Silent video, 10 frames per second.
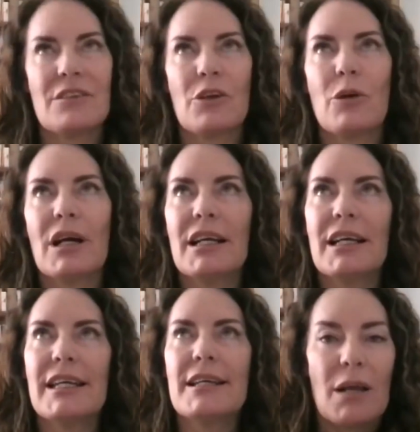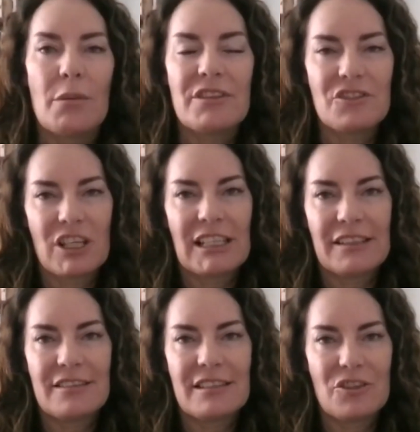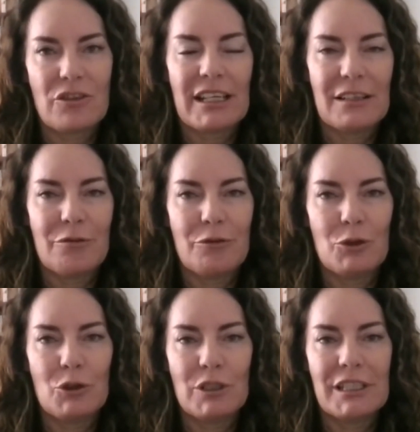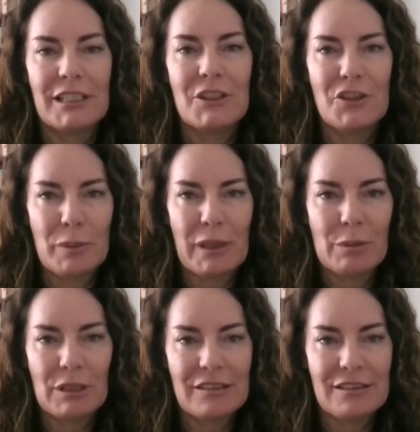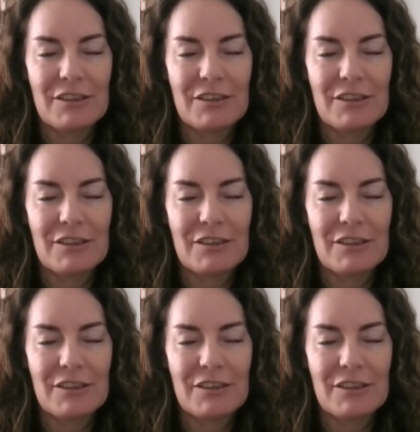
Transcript: so I was a journalist in Australia for newspapers,